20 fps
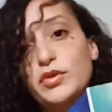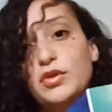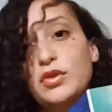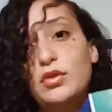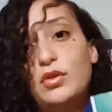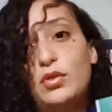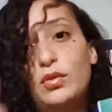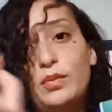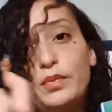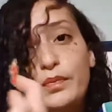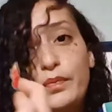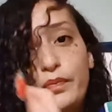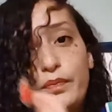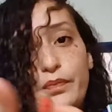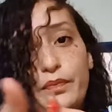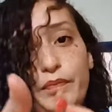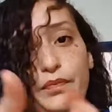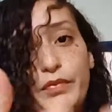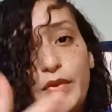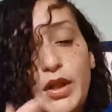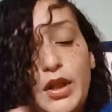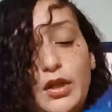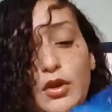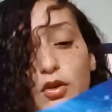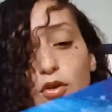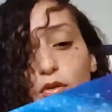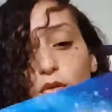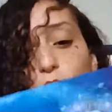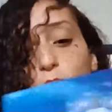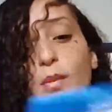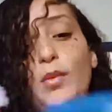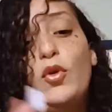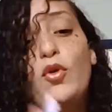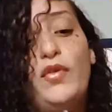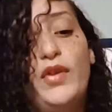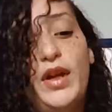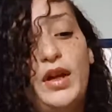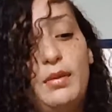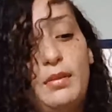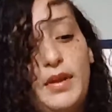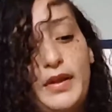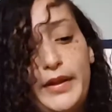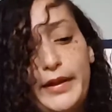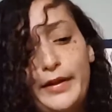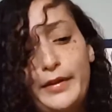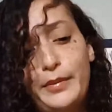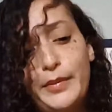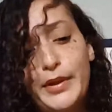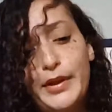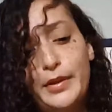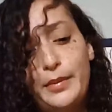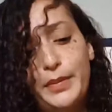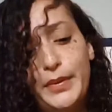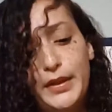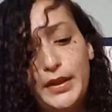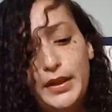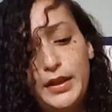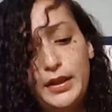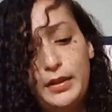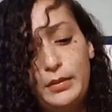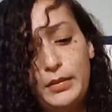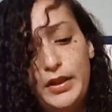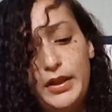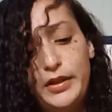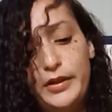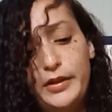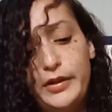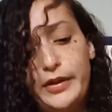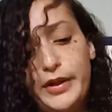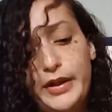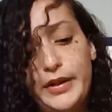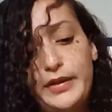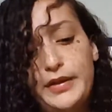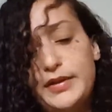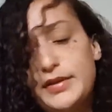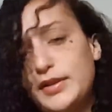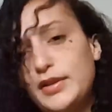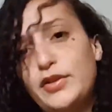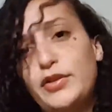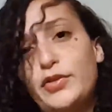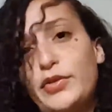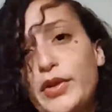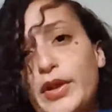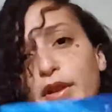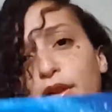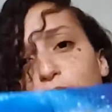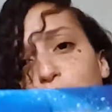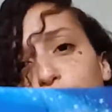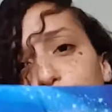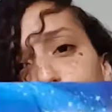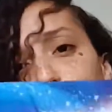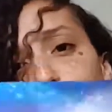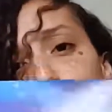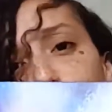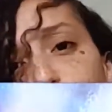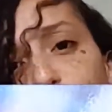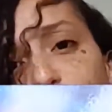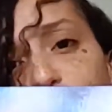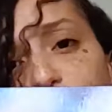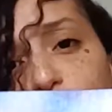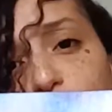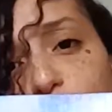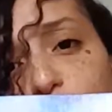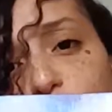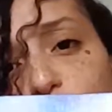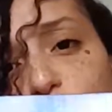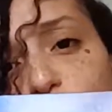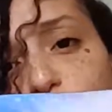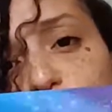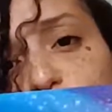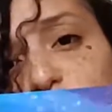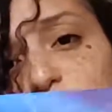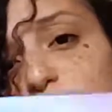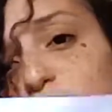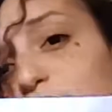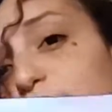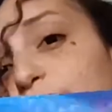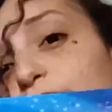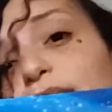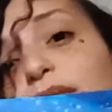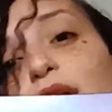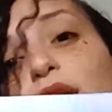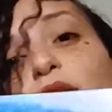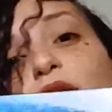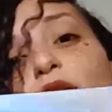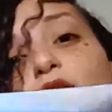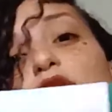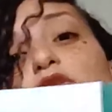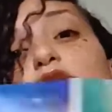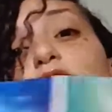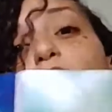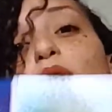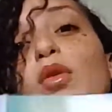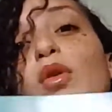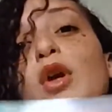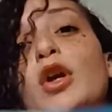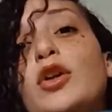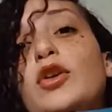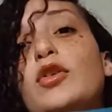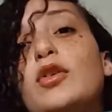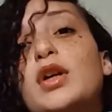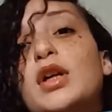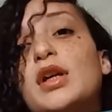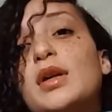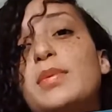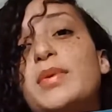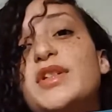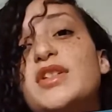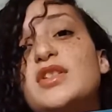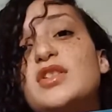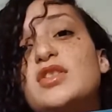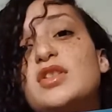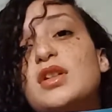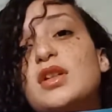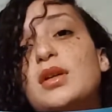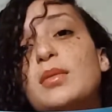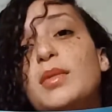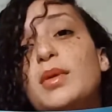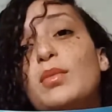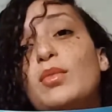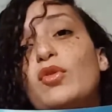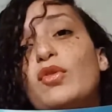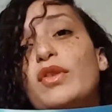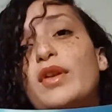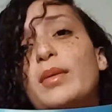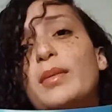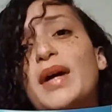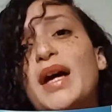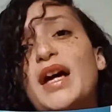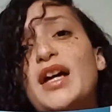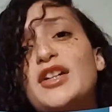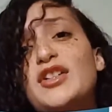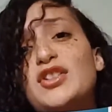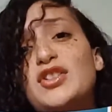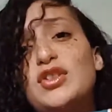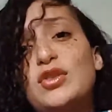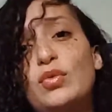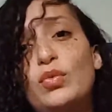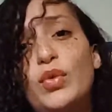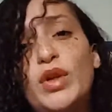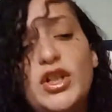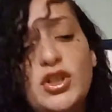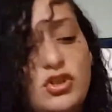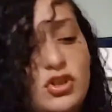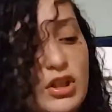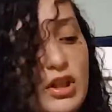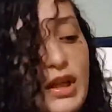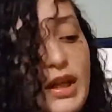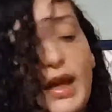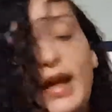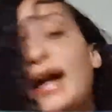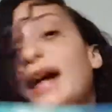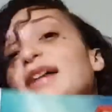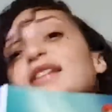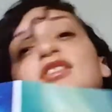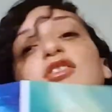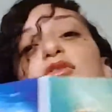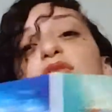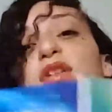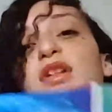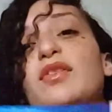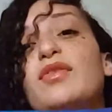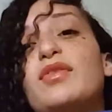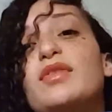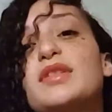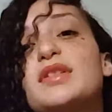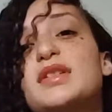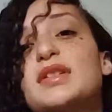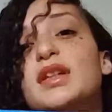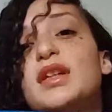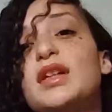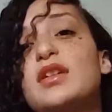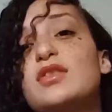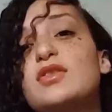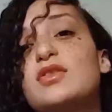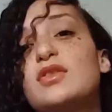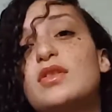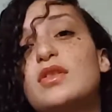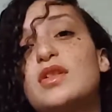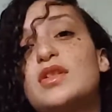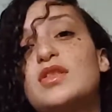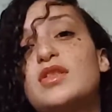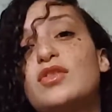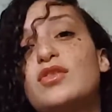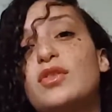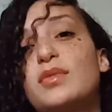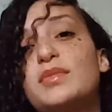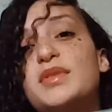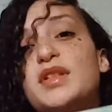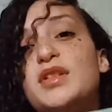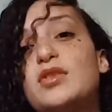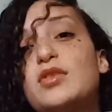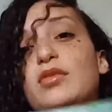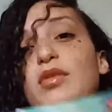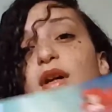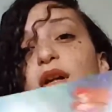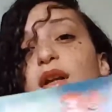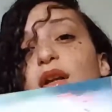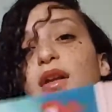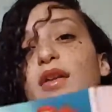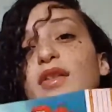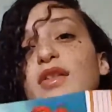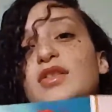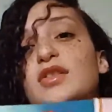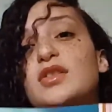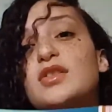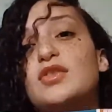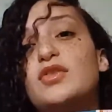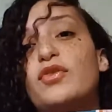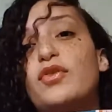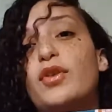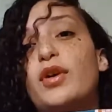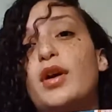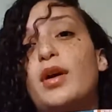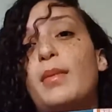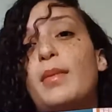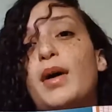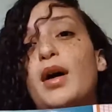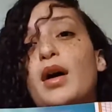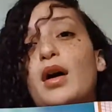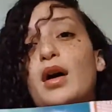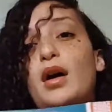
so you remove him, and then I'm going to put him here in the Cinderella carriage scene. So you can position them and move them as you wish. It has 3 different scenes. So this is from Cinderella, this is from